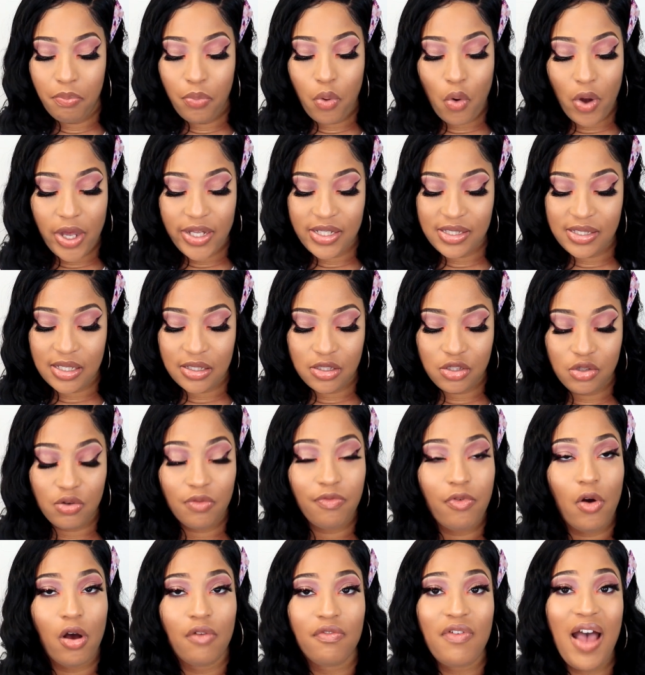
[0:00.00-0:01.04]
points and
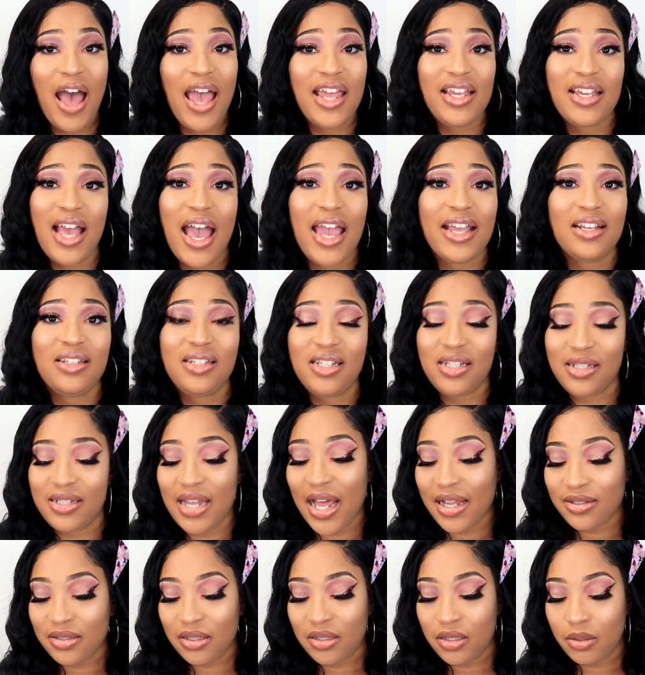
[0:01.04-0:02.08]
so forth. I did
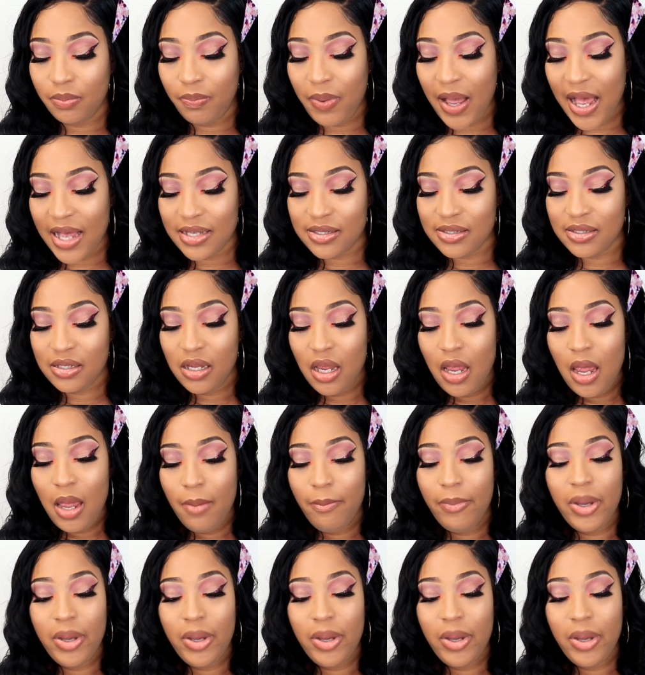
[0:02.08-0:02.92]
that in the past.